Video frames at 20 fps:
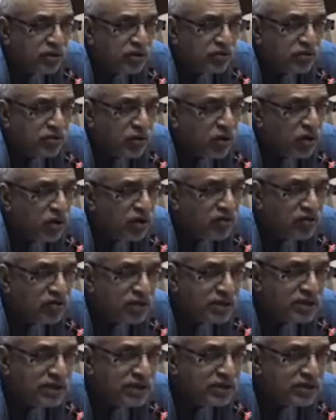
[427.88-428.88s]
all of
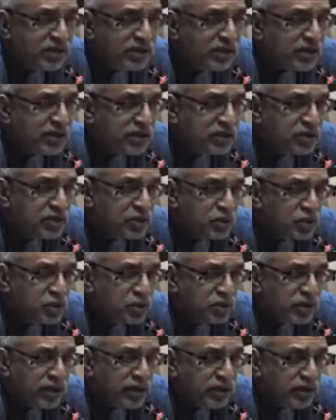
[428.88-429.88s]
us as indians know
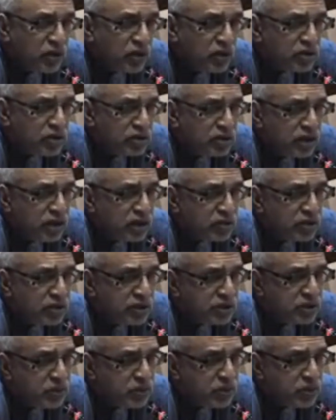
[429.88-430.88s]
that north south
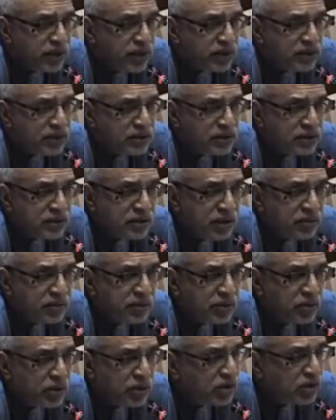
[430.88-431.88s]
east west i mean
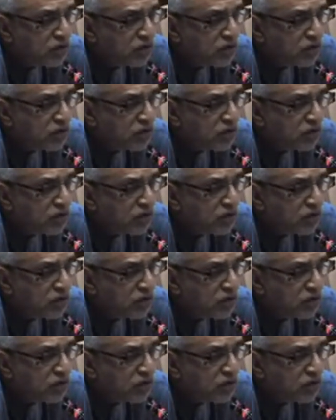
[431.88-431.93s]
one of